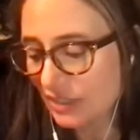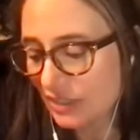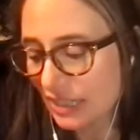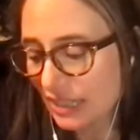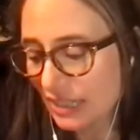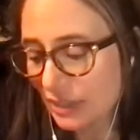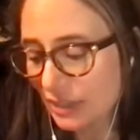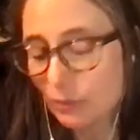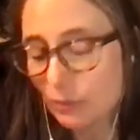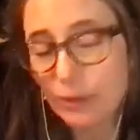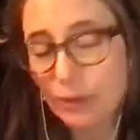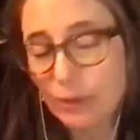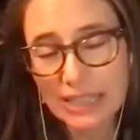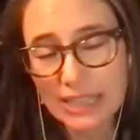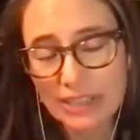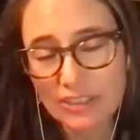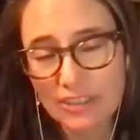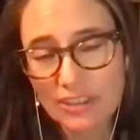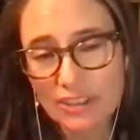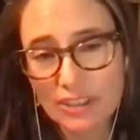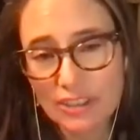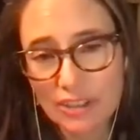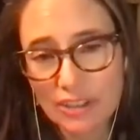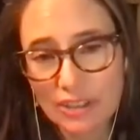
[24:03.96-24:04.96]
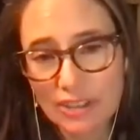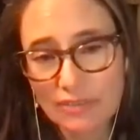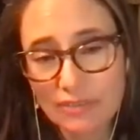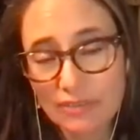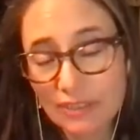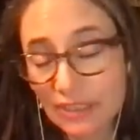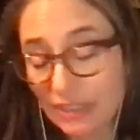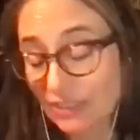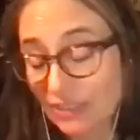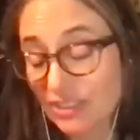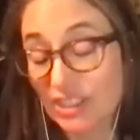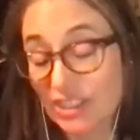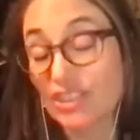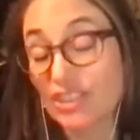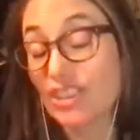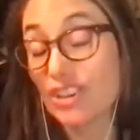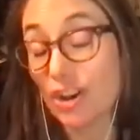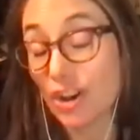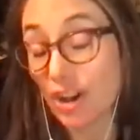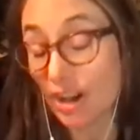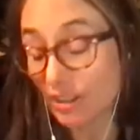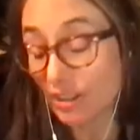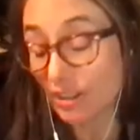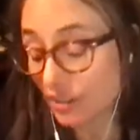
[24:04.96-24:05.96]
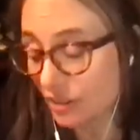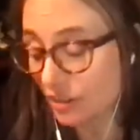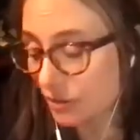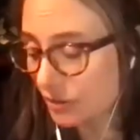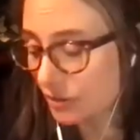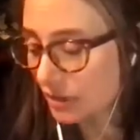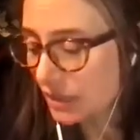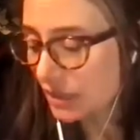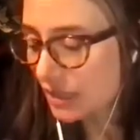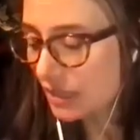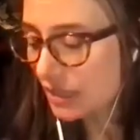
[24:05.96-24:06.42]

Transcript: in the way that she feels that she ought to.